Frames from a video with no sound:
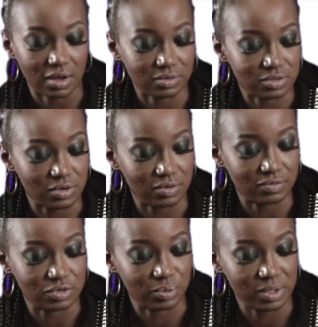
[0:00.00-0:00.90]

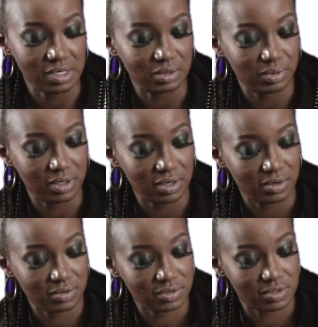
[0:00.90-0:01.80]
served 23
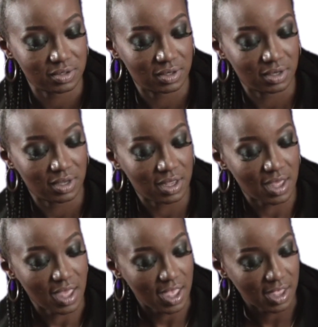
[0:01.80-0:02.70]
years,
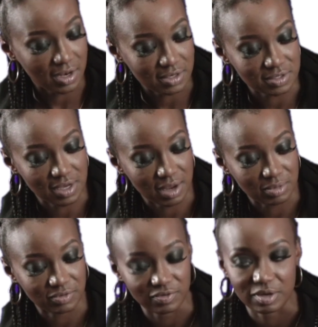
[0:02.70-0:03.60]
and it's time to
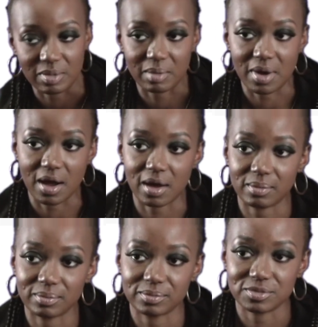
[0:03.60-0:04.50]
free my mom.
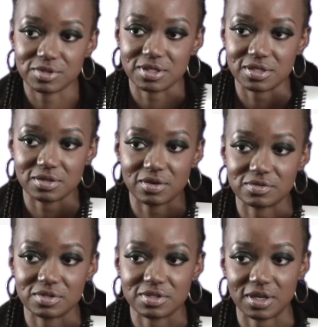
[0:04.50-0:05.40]
She deserves a
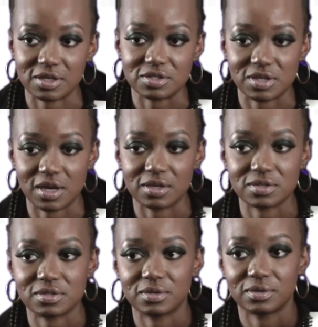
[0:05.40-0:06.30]
second
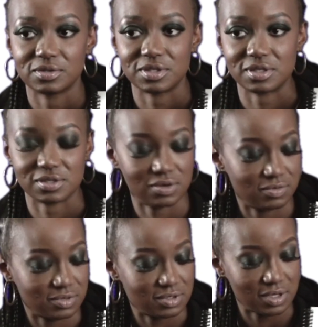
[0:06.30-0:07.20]
chance. She deserves
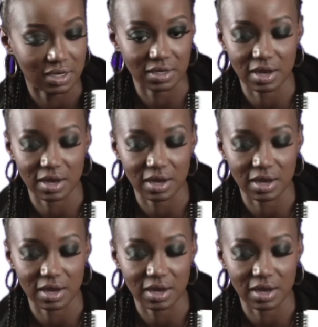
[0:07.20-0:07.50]
a second